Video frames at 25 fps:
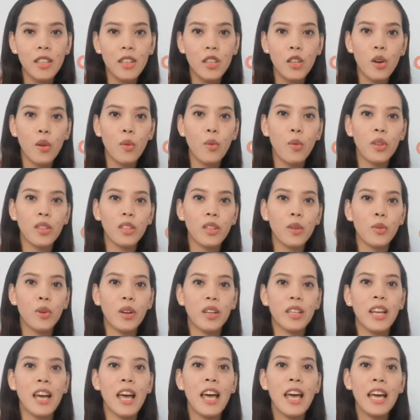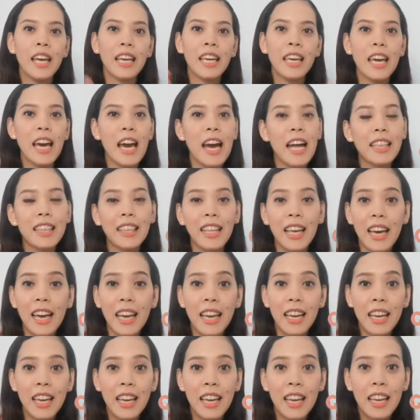You know what the word
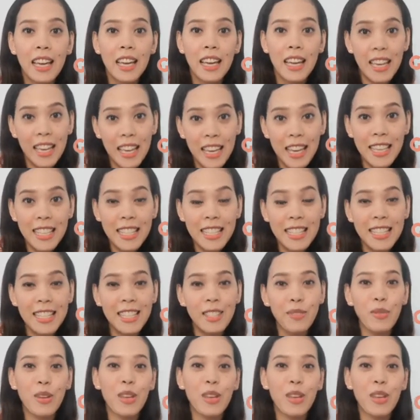giatay is.